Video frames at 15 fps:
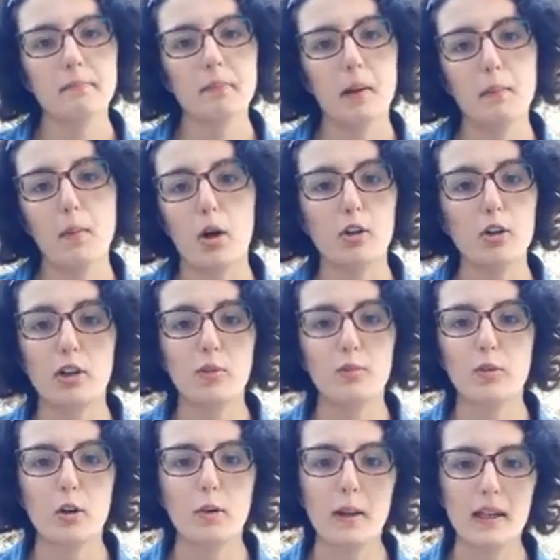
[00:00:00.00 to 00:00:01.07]
I'm not going to
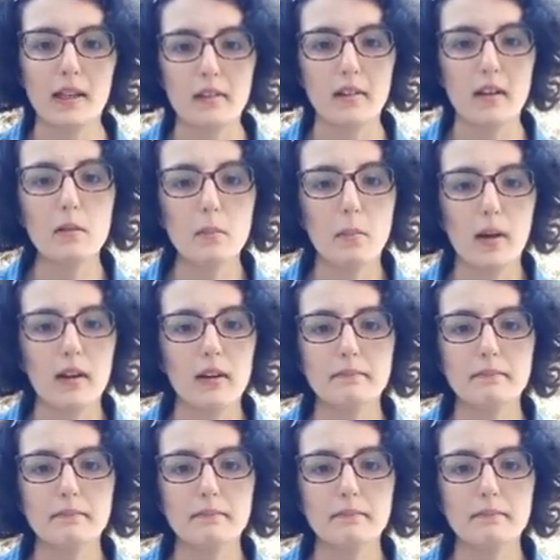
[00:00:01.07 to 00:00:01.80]
confirm anything, but